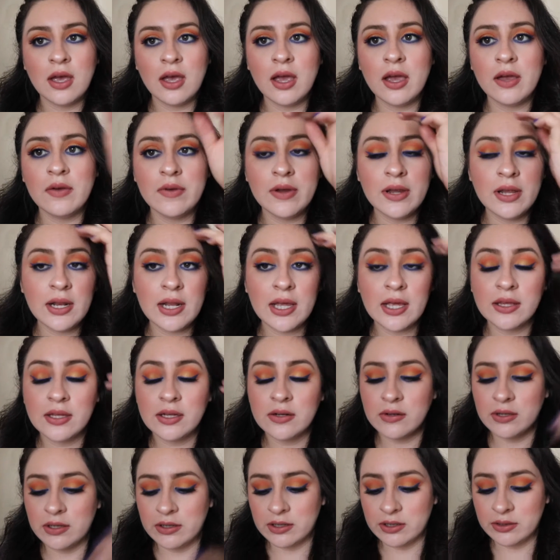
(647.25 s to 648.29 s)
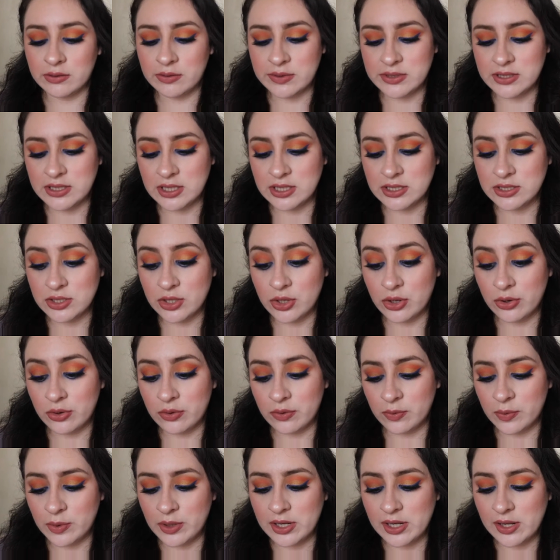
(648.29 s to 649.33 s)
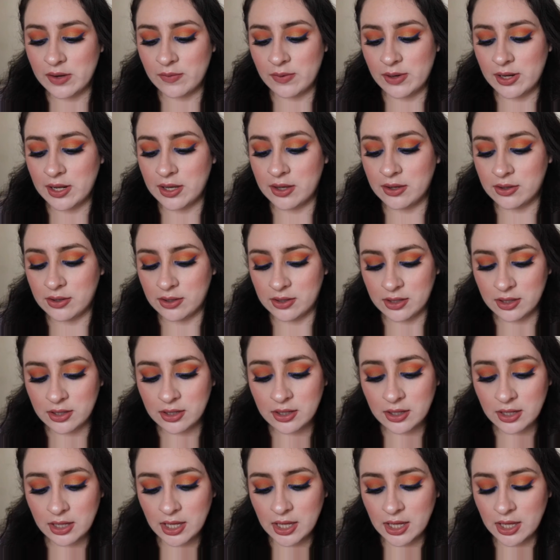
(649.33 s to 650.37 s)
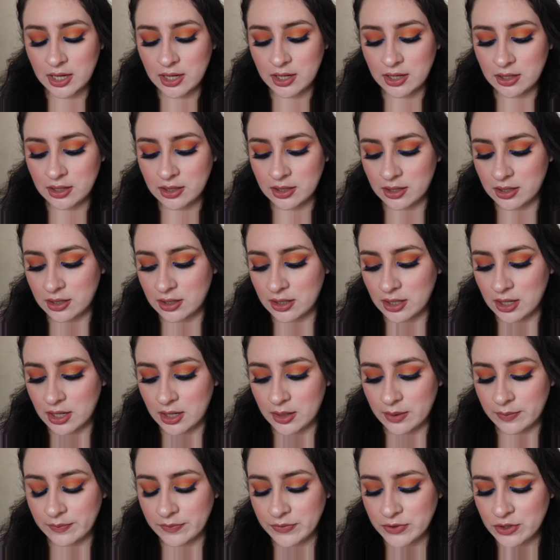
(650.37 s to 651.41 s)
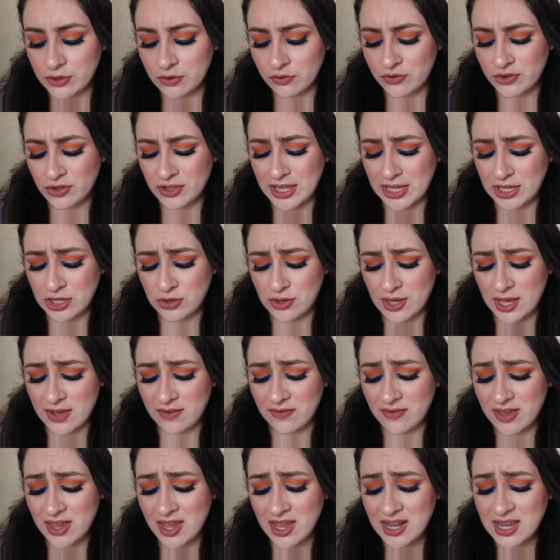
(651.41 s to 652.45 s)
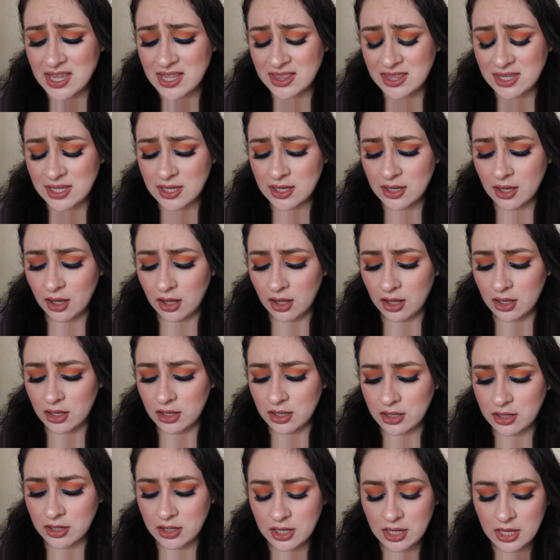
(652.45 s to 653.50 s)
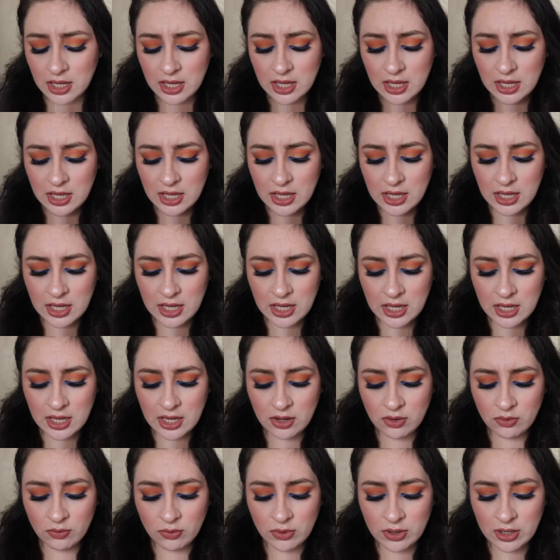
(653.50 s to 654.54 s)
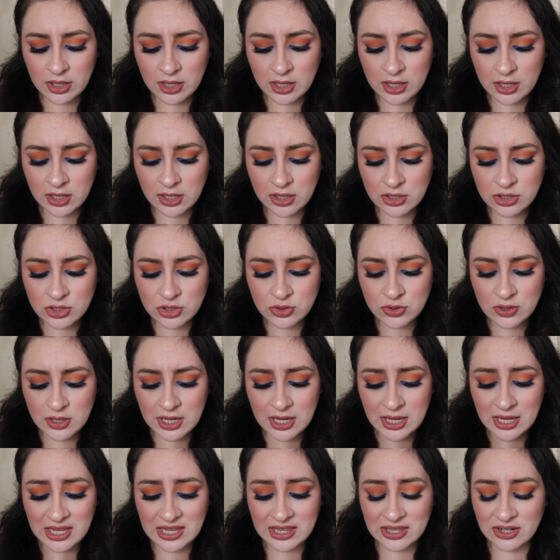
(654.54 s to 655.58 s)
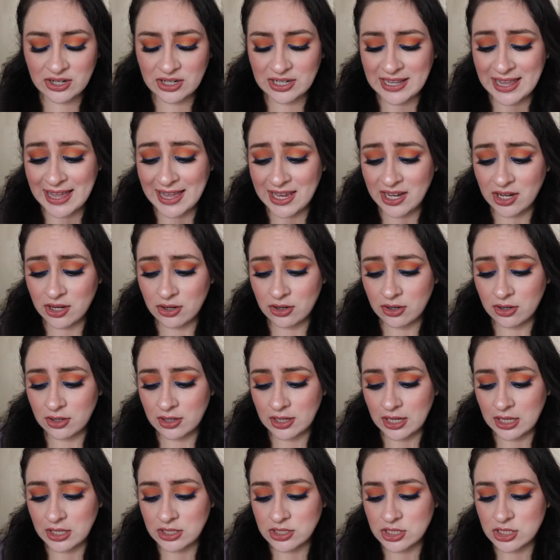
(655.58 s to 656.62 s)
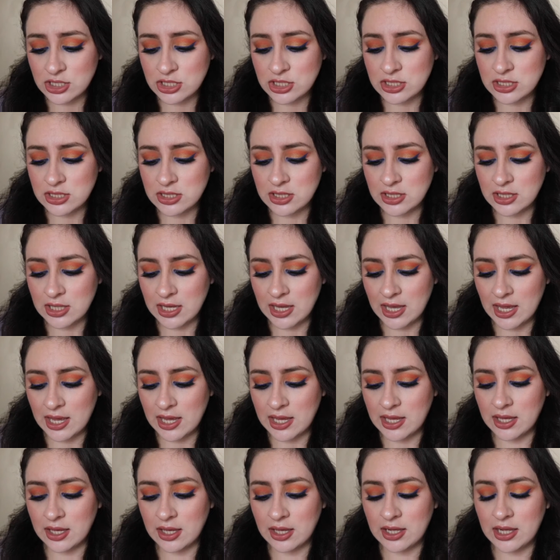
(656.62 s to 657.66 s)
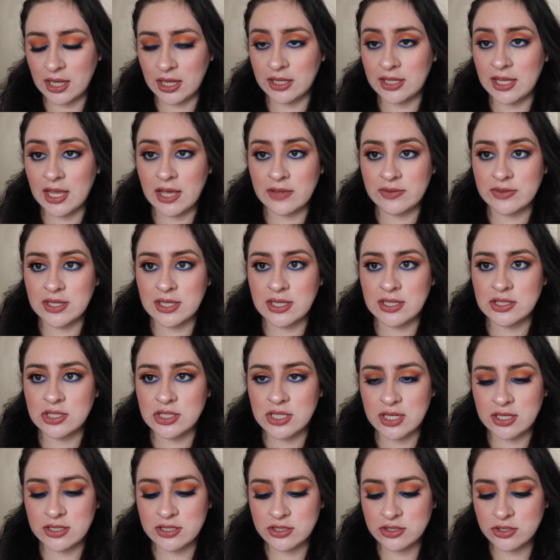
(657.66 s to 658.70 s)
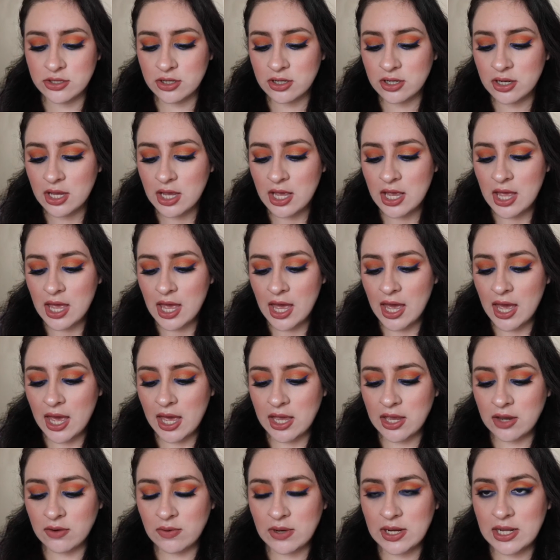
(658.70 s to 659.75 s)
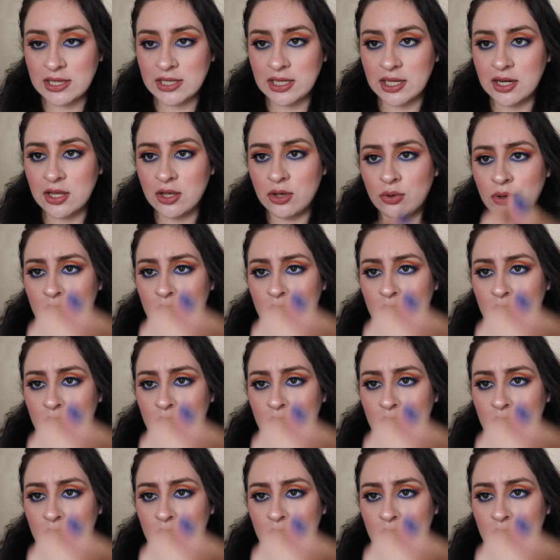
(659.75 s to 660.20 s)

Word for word: I really like their lipsticks. They're really, really good. And they're, um, you don't feel like you have anything on. And when I try their liner, like just like I like they have the tester I really thought it